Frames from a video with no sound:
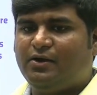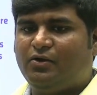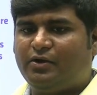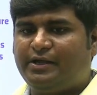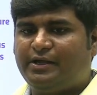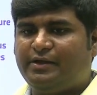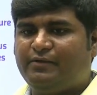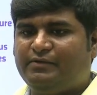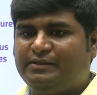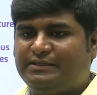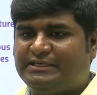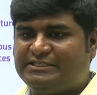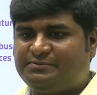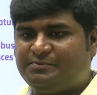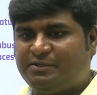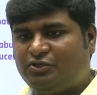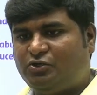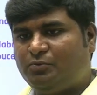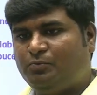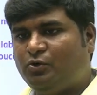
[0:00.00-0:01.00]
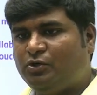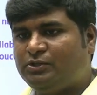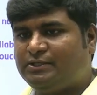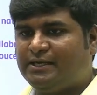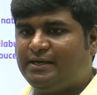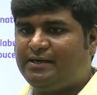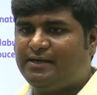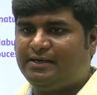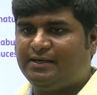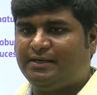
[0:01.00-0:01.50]
okay, with respect to both
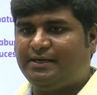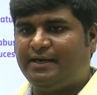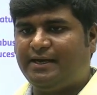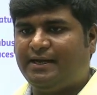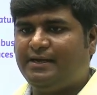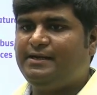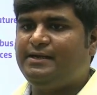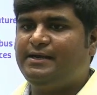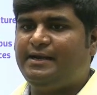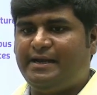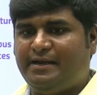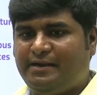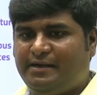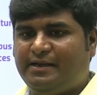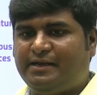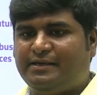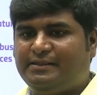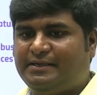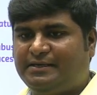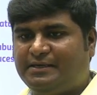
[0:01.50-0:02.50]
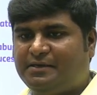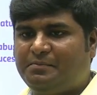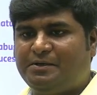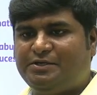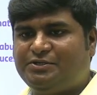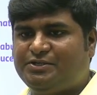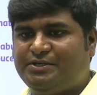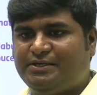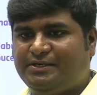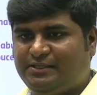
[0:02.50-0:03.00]
Karnataka and India that are
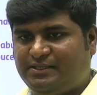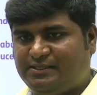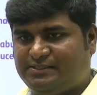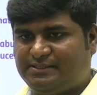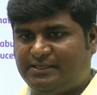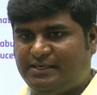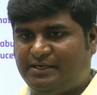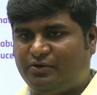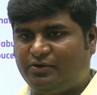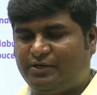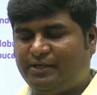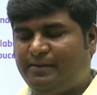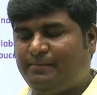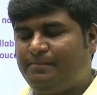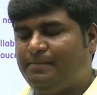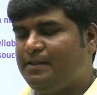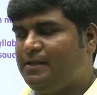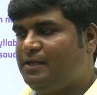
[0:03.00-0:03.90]
mentioned in the slide, okay?